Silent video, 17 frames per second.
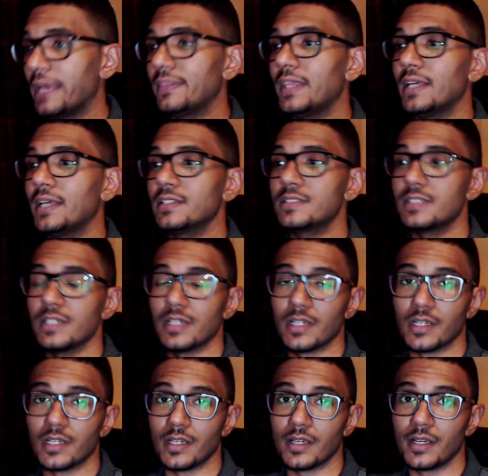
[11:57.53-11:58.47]
that
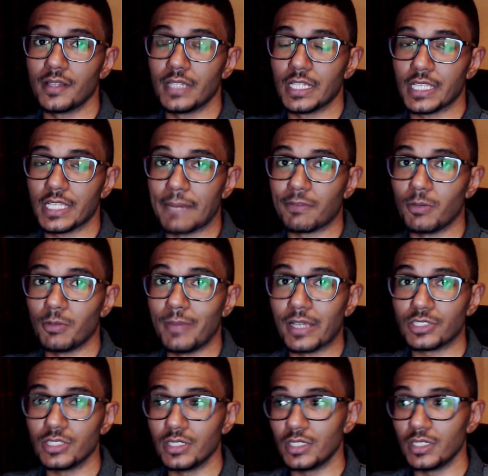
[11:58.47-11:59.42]
uh, that Capcom
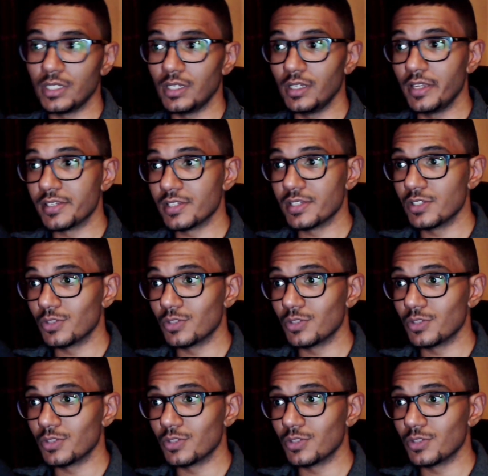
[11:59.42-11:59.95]
actually listened